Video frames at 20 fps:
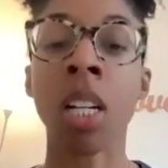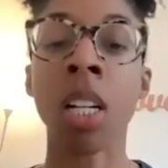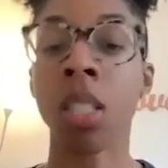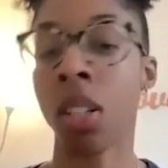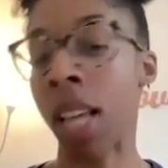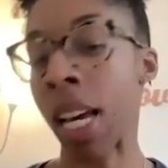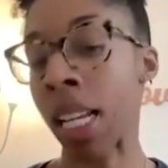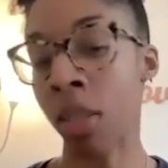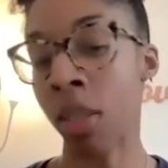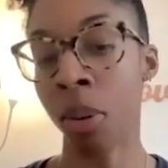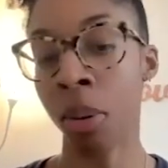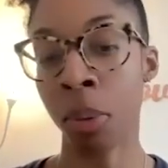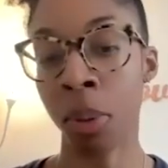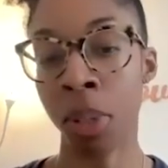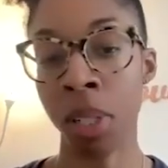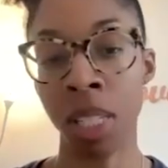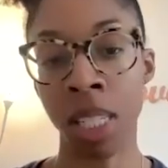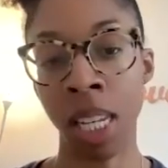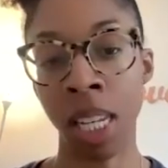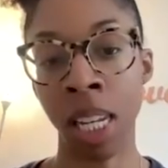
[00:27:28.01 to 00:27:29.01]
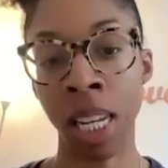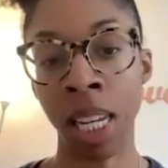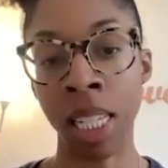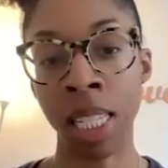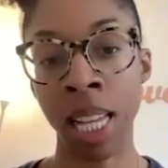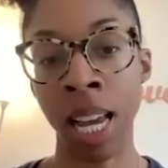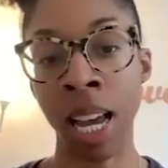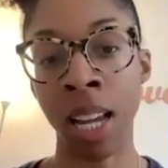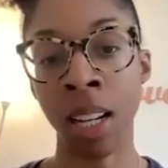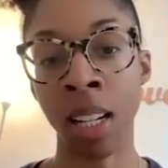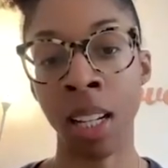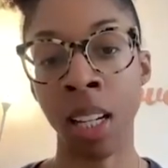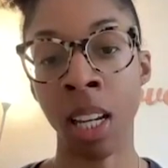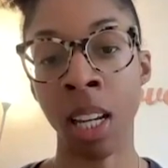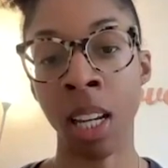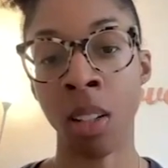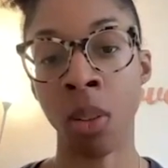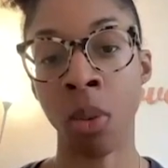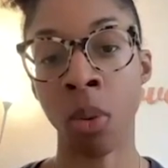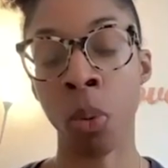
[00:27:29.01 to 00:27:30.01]
So that's what we were seeing, is that
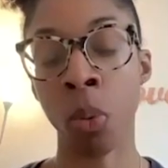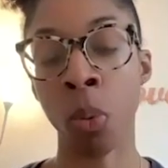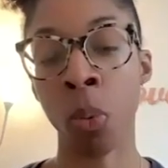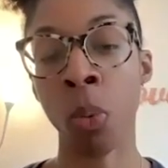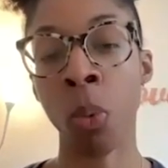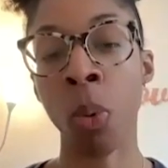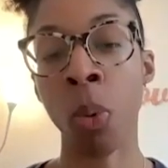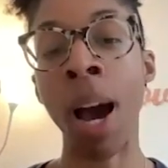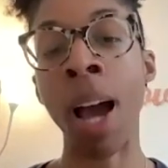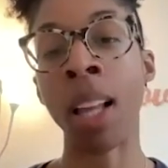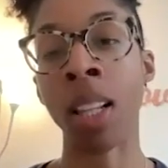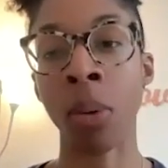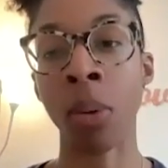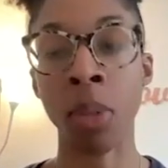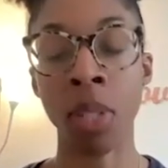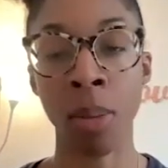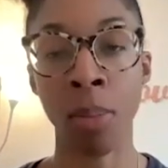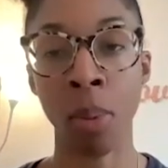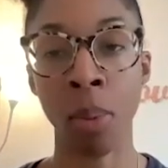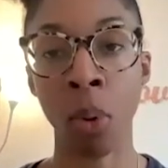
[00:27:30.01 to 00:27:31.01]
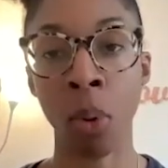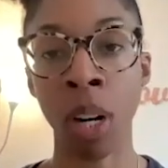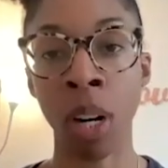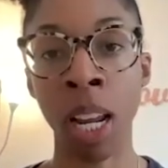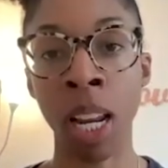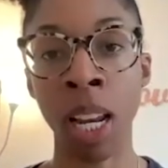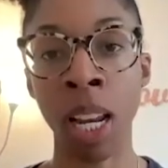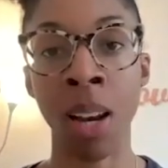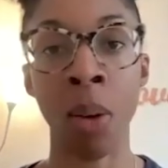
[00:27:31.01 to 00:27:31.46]
while it was important,